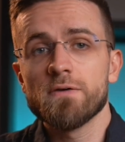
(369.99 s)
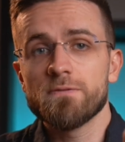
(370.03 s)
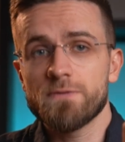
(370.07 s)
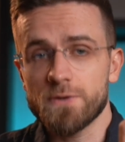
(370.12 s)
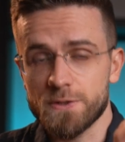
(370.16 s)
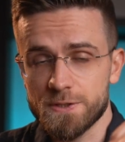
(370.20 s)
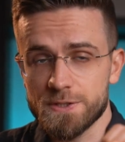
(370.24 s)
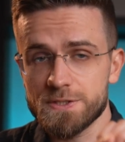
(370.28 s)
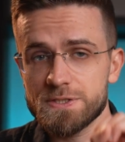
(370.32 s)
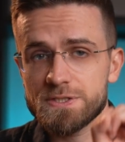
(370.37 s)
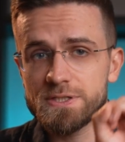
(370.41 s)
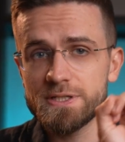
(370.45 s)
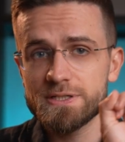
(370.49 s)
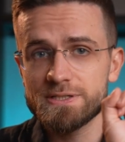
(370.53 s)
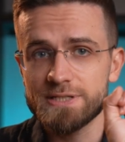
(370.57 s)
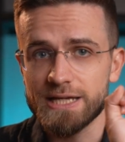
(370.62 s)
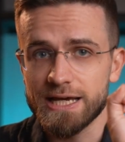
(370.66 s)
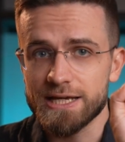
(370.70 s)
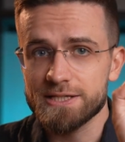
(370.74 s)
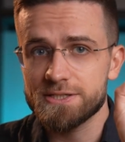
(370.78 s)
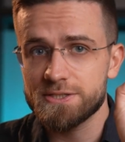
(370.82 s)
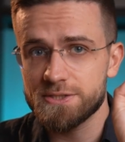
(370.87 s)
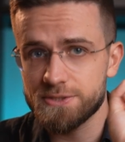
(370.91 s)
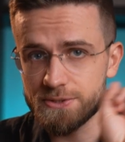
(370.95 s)
First,
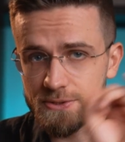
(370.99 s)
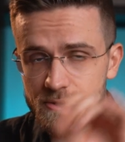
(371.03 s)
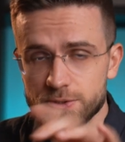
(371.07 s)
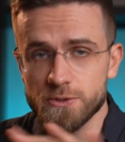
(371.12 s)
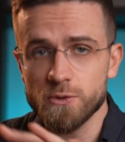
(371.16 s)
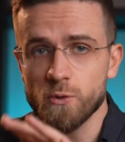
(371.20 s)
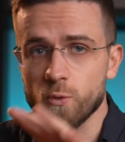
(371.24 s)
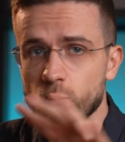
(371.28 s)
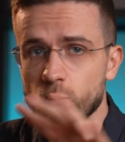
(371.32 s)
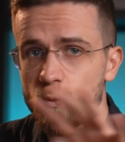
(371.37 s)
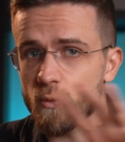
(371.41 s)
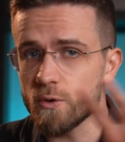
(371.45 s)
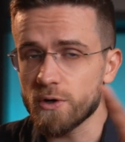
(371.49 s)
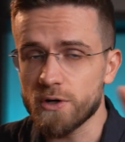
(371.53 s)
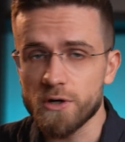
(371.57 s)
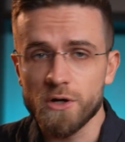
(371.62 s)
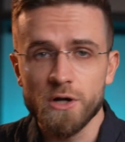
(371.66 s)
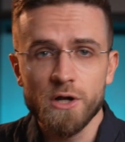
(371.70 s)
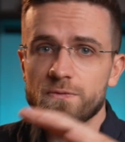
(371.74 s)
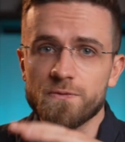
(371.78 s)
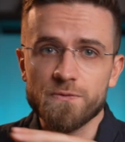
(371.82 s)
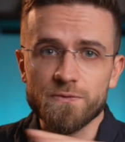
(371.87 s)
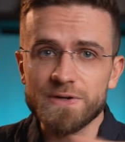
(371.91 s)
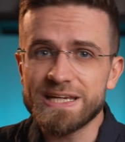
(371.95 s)
test 2
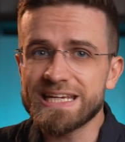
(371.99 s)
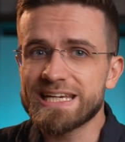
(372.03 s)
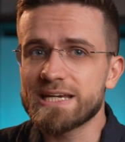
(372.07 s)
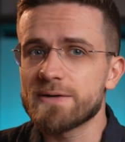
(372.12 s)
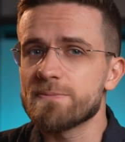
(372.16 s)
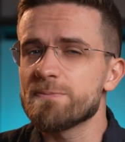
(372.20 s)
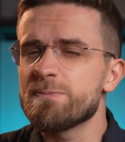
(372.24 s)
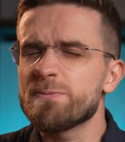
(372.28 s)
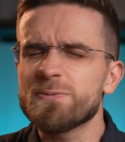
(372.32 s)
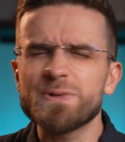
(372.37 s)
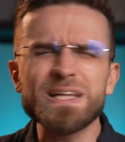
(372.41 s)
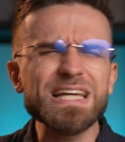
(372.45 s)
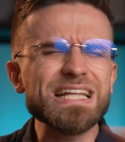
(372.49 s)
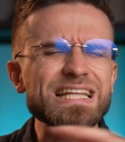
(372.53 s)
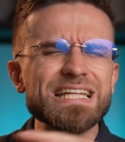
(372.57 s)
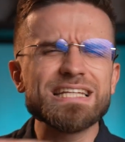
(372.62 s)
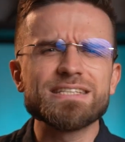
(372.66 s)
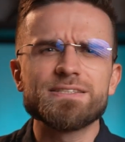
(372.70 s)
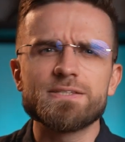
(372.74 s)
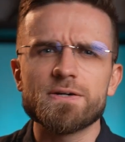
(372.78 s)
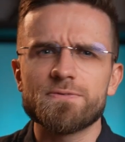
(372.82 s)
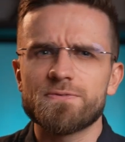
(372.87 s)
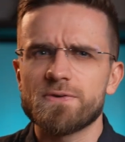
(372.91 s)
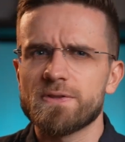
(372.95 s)
or 3 completely
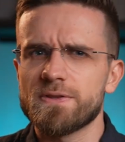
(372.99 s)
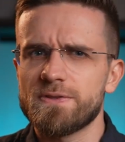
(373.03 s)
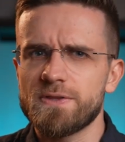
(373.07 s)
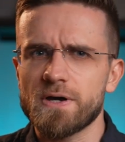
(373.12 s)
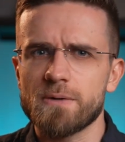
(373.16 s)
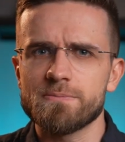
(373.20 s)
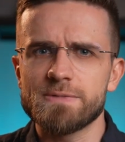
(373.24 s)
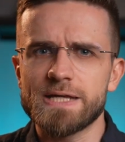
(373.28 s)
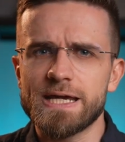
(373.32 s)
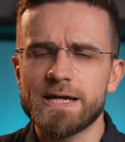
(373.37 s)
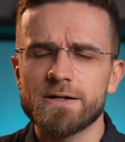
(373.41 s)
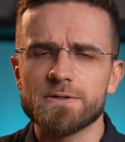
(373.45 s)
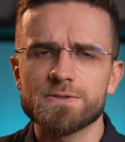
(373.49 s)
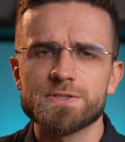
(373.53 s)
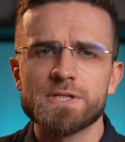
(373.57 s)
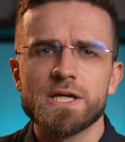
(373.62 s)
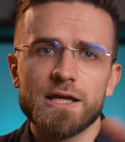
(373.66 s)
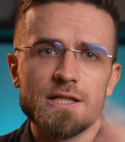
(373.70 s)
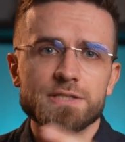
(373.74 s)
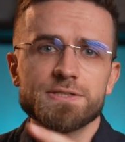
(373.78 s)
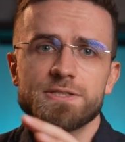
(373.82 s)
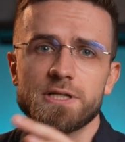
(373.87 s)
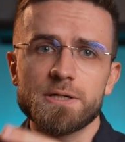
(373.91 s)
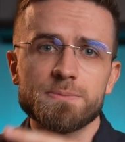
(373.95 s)
different thumbnails
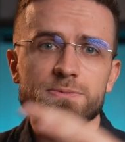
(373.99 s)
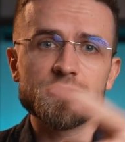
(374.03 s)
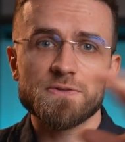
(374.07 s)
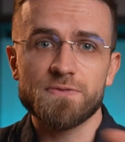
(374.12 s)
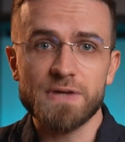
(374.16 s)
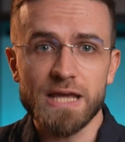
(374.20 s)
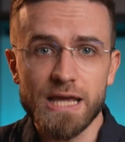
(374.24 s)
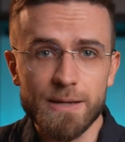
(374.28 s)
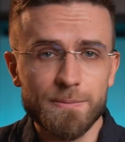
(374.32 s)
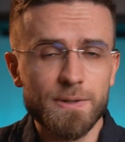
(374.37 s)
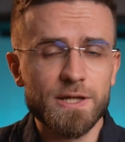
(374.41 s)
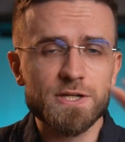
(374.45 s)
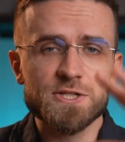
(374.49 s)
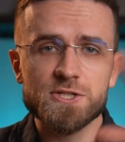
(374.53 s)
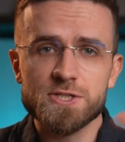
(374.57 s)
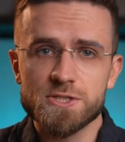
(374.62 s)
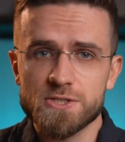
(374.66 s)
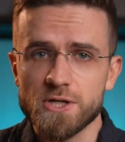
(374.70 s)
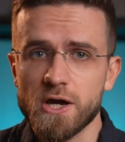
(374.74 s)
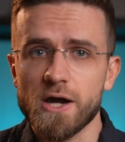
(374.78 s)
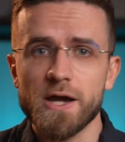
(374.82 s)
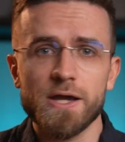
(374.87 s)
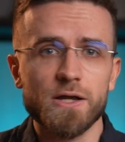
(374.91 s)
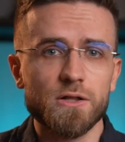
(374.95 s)
in terms of image,
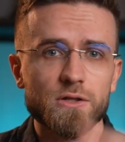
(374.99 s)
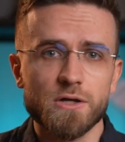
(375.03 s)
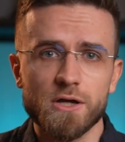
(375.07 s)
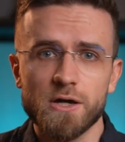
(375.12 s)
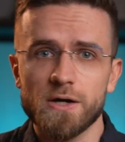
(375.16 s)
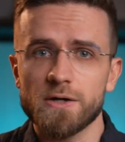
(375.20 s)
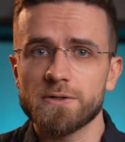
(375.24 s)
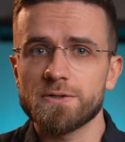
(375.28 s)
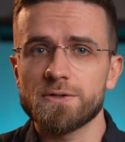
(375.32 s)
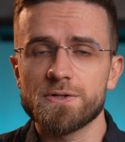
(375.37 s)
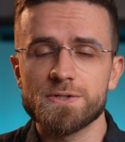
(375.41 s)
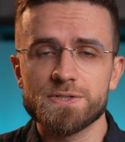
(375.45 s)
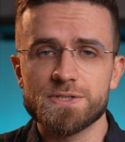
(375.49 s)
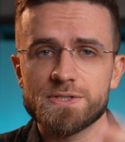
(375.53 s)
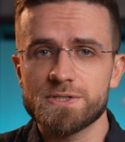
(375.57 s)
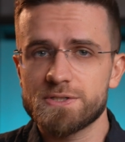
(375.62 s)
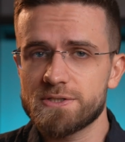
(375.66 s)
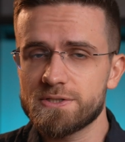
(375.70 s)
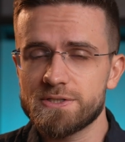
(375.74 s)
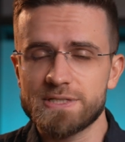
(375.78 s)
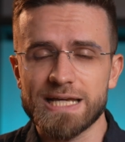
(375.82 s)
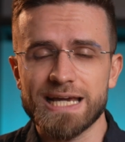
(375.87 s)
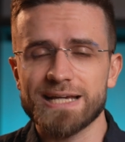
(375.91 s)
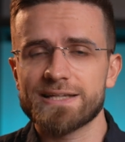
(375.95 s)
style,
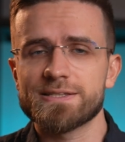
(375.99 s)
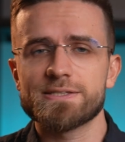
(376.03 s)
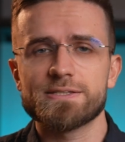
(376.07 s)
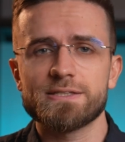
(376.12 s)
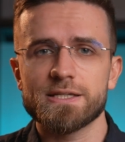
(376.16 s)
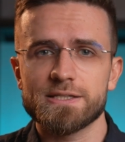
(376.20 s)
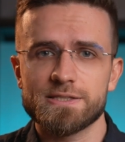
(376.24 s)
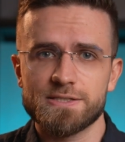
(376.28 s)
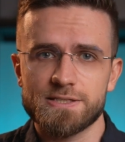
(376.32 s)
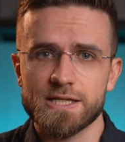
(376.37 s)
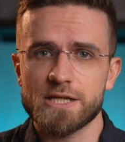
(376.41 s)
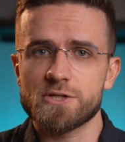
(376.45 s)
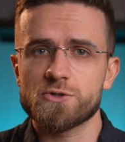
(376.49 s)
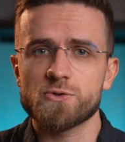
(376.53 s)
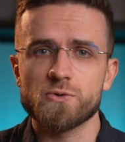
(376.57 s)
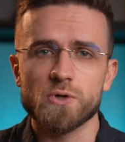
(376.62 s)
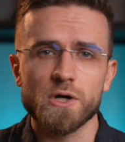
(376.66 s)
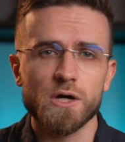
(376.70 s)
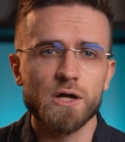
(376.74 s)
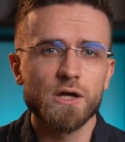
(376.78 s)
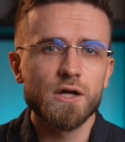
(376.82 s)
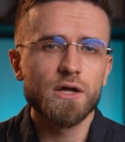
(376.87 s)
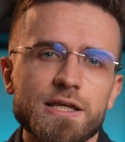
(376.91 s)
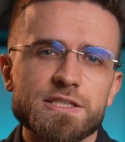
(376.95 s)
colors, text,
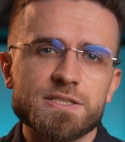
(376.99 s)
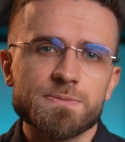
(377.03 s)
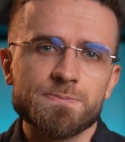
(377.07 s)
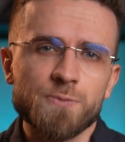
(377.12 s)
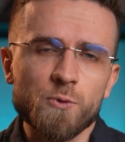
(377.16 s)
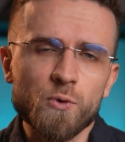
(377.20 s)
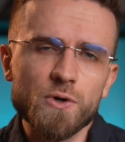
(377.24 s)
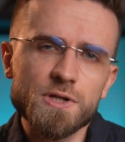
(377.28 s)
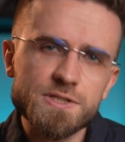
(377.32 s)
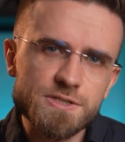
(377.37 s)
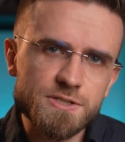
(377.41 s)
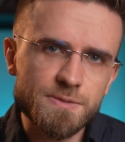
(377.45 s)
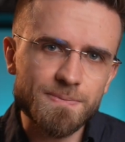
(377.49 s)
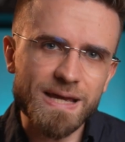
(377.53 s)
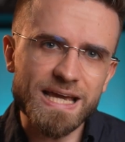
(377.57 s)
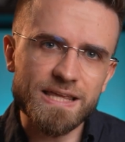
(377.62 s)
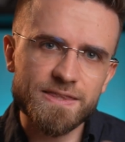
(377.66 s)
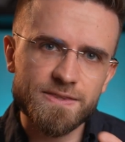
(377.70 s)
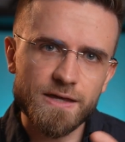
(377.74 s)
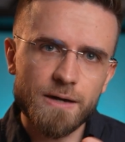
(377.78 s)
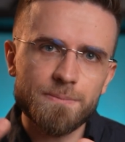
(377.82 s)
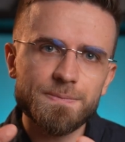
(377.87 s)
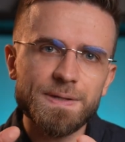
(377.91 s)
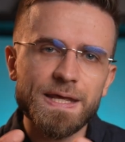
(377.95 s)
etc. It's important to make
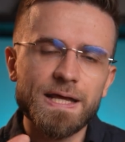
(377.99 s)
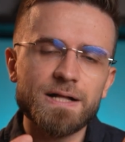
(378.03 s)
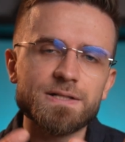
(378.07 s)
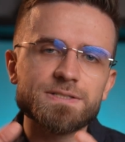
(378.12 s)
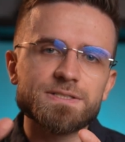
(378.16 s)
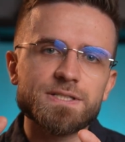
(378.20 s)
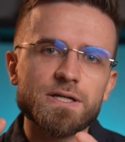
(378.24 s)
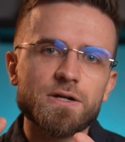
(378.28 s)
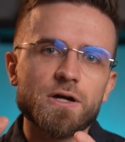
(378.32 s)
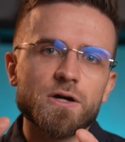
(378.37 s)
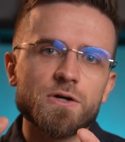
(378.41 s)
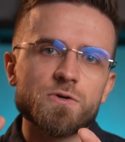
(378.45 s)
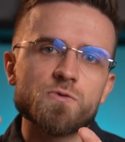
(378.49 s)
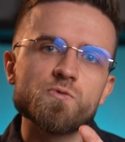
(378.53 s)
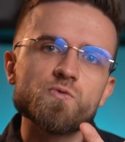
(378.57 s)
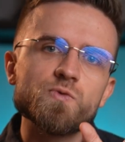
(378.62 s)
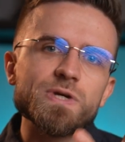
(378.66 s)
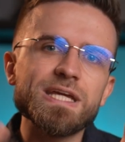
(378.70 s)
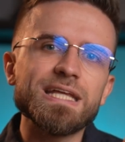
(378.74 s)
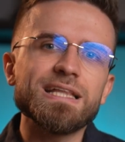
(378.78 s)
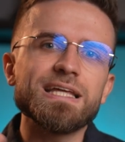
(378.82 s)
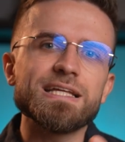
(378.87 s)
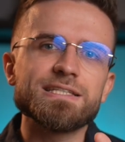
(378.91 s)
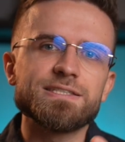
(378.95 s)
thumbnails that are
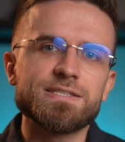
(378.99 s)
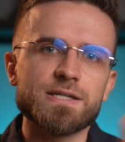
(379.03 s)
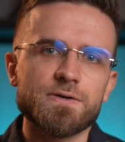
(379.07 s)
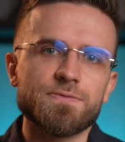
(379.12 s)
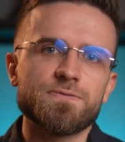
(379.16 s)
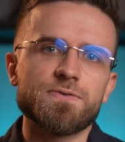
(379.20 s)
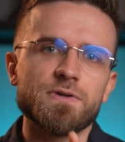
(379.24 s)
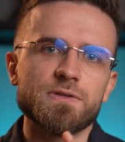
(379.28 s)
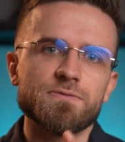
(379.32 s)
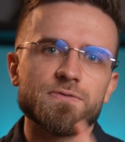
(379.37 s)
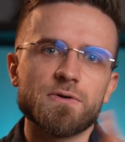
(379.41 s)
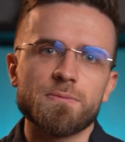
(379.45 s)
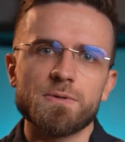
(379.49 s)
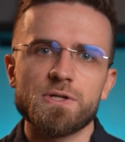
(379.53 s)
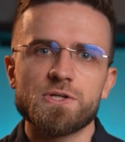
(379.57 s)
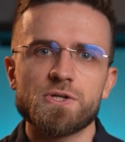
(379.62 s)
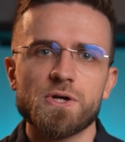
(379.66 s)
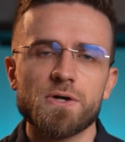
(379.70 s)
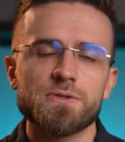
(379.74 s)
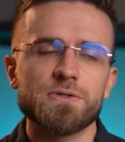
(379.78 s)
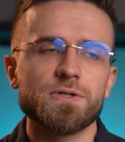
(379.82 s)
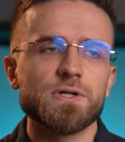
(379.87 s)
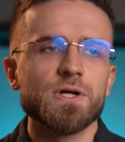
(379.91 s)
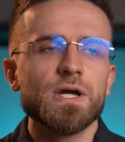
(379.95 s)
really different from each
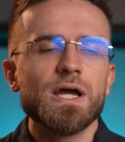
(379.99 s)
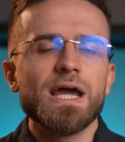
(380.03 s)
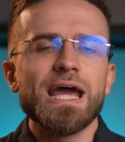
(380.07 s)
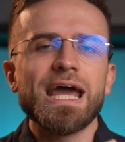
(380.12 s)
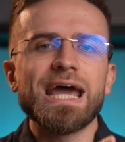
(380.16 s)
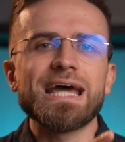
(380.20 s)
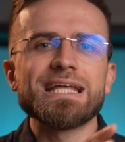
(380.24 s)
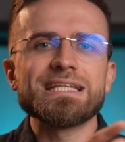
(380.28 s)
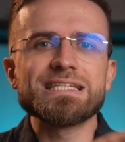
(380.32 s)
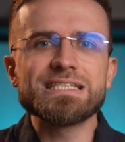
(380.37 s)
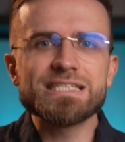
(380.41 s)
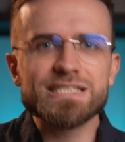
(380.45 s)
other and